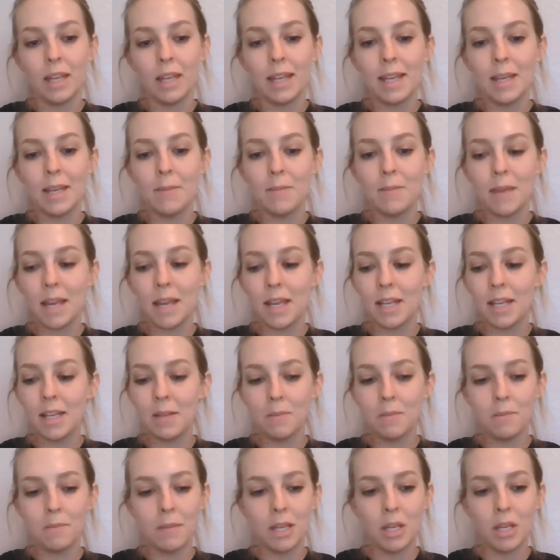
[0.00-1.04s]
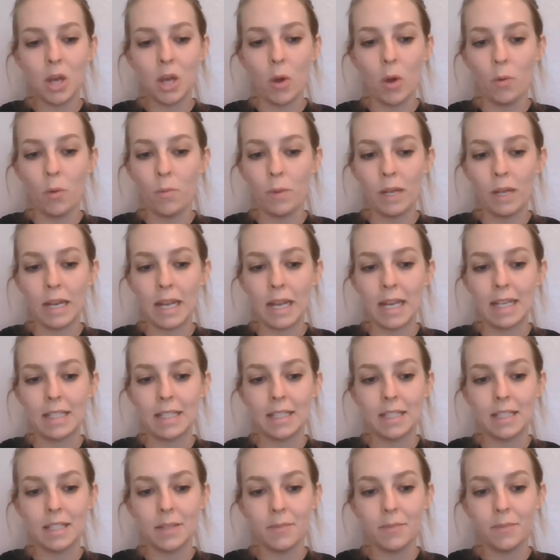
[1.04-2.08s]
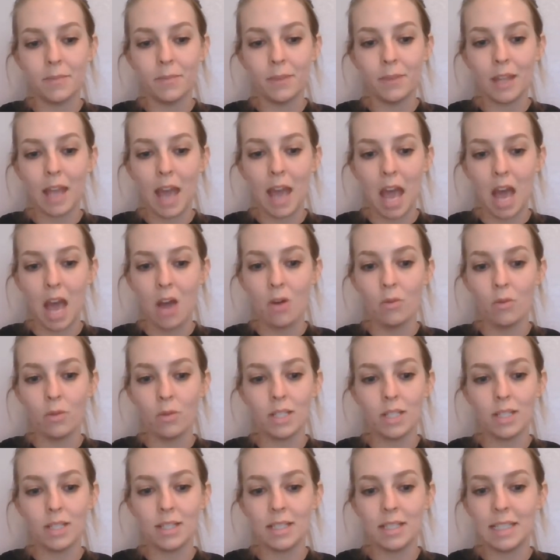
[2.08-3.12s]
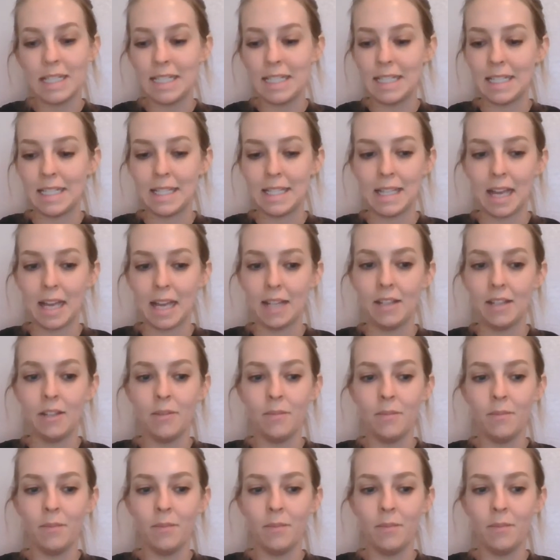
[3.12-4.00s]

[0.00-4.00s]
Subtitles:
He made me open it. Out, he said.